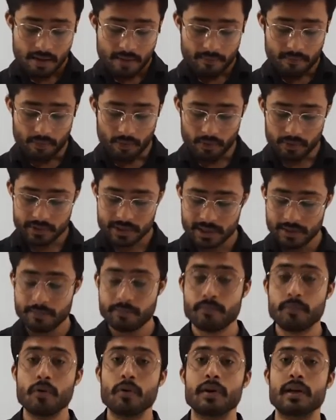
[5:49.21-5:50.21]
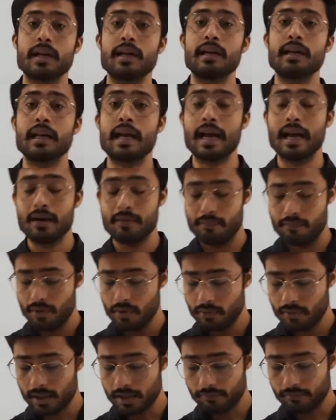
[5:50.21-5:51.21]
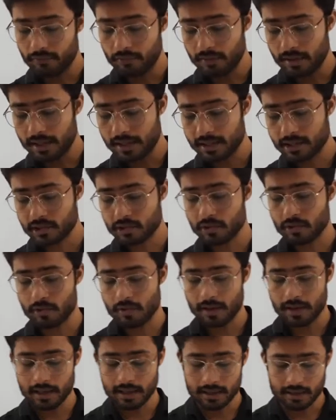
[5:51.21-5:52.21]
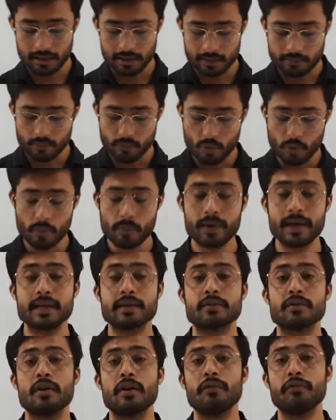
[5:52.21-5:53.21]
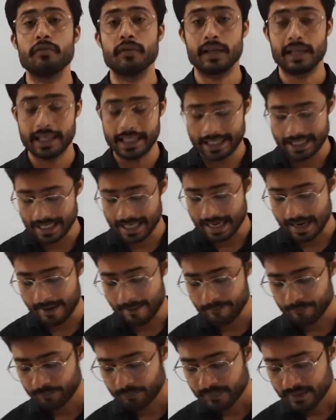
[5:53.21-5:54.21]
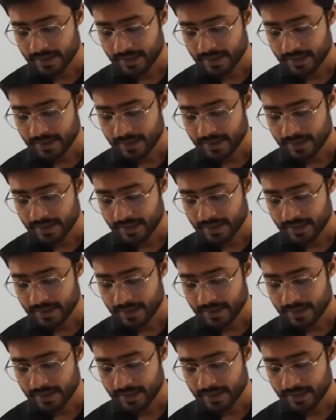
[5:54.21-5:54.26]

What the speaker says: most important and beautiful historical monuments of India.